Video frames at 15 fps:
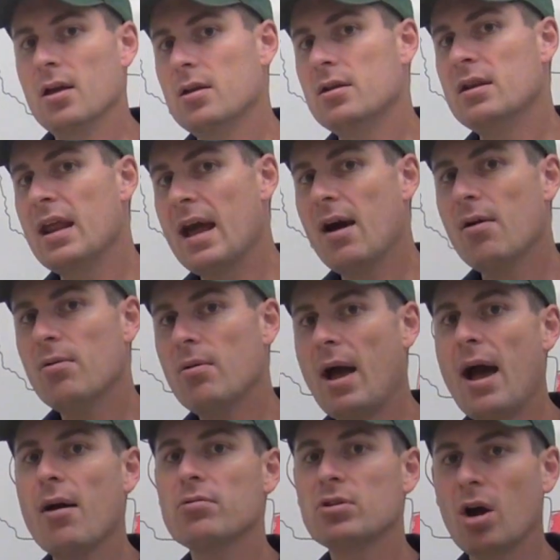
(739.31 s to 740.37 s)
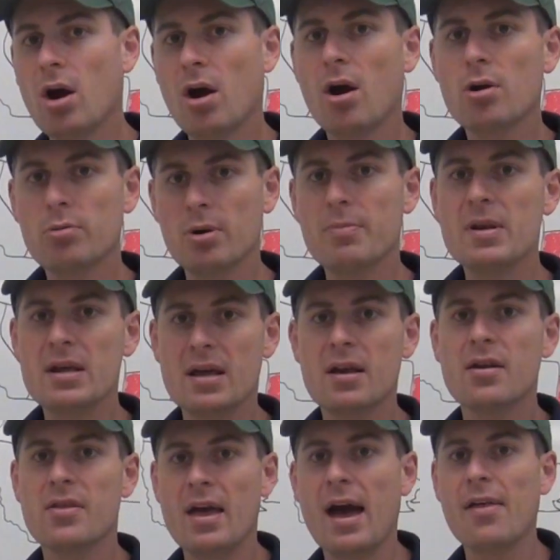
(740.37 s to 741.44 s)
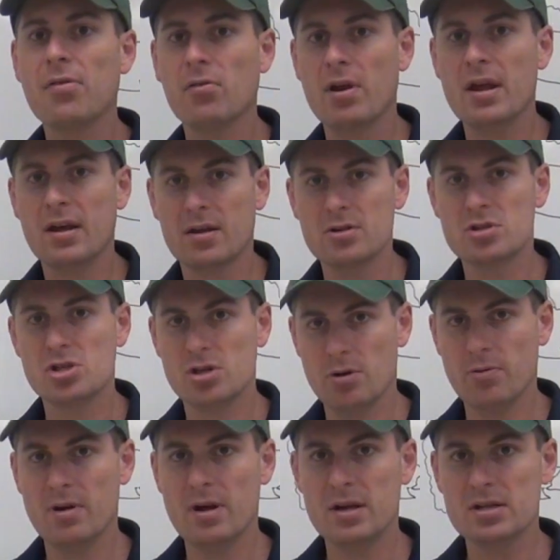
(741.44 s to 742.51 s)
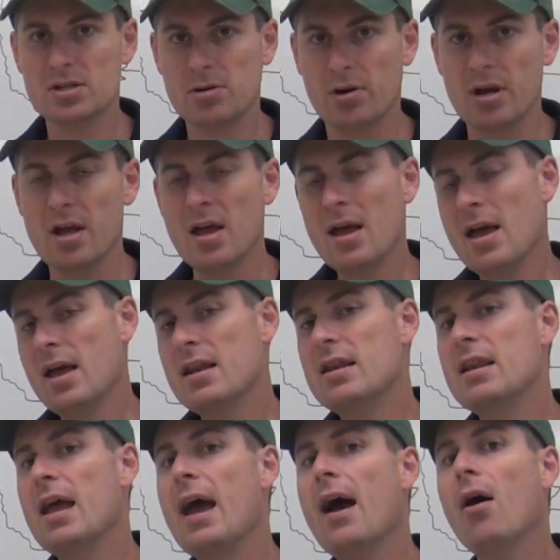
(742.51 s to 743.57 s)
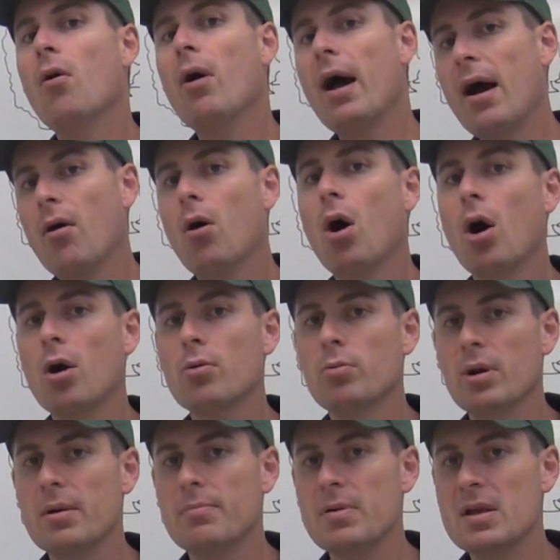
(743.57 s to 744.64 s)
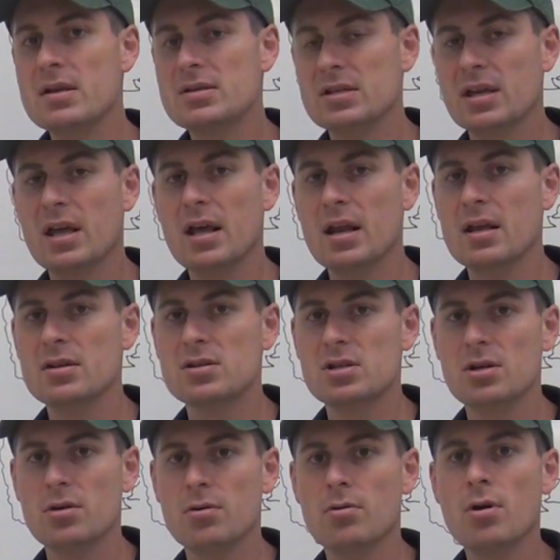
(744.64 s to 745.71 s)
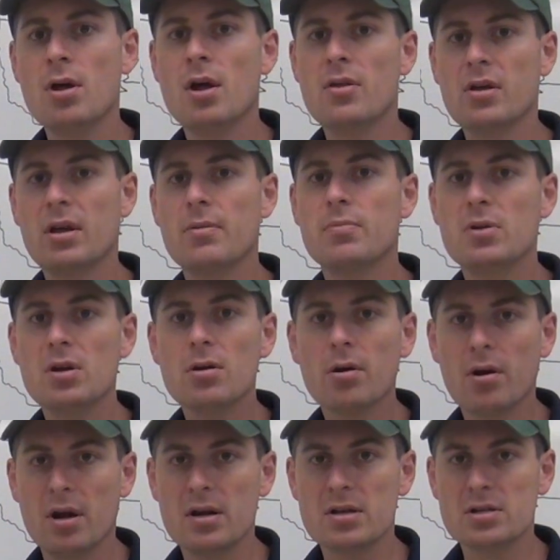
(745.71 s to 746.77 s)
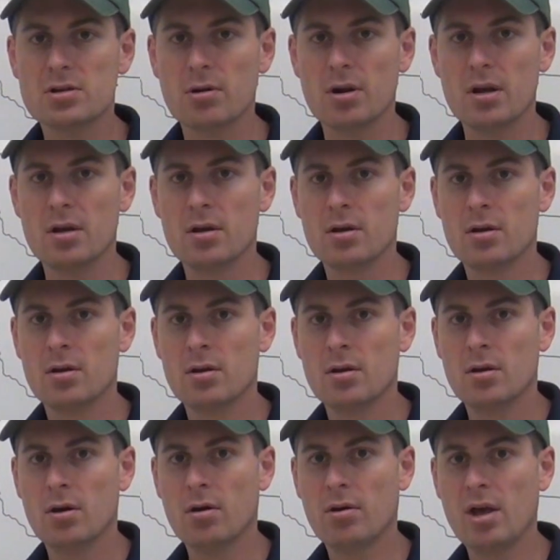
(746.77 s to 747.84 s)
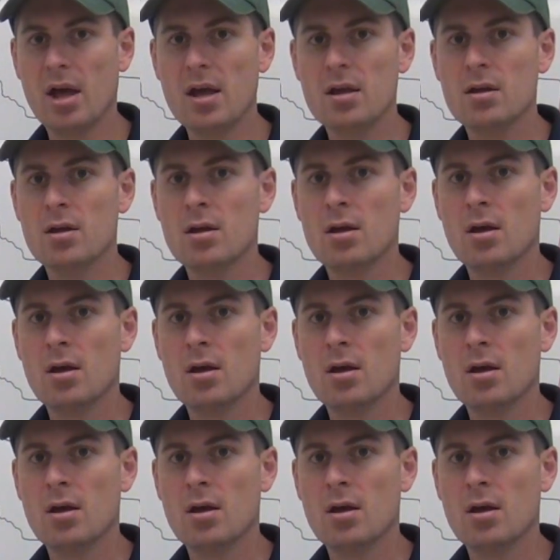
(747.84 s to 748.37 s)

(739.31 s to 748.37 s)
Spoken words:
Now, how hard would it be to get into the athletic shoe industry? Now, how hard would it be to get into the computer industry? Okay?